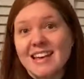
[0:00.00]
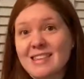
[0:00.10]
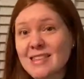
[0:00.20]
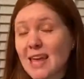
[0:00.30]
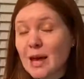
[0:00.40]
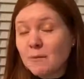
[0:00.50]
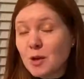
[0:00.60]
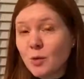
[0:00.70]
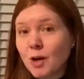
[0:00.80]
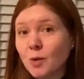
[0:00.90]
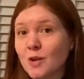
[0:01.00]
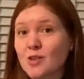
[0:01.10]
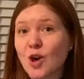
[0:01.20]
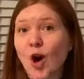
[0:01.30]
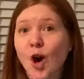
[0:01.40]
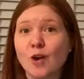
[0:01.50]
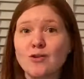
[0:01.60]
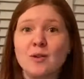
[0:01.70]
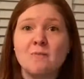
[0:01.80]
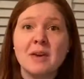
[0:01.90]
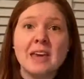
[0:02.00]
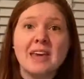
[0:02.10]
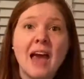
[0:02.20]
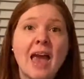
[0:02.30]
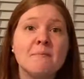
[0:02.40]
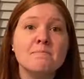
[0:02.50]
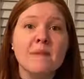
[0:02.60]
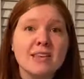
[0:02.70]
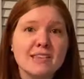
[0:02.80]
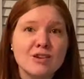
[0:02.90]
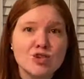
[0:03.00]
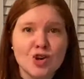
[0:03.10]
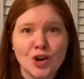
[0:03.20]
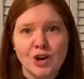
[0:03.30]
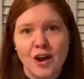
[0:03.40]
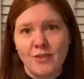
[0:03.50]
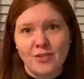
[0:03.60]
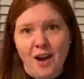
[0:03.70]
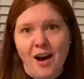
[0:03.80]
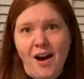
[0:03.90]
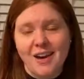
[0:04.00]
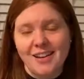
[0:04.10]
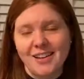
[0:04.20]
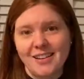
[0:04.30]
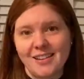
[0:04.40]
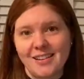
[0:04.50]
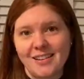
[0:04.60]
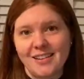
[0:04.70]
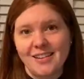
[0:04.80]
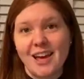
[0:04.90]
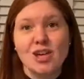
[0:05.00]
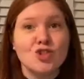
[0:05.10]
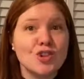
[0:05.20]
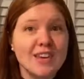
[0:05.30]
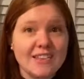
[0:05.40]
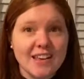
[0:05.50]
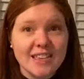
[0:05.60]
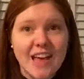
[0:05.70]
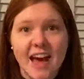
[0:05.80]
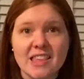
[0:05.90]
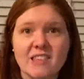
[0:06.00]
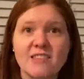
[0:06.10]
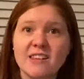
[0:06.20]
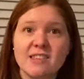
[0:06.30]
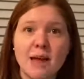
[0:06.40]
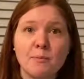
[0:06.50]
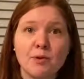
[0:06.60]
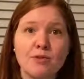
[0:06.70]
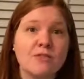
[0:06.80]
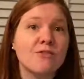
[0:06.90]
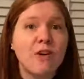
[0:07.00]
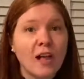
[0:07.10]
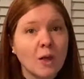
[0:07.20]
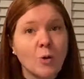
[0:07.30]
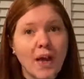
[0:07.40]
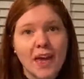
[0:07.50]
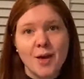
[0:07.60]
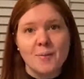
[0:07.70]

Samuel was called to be a messenger of God. Jesus asked the disciples to follow him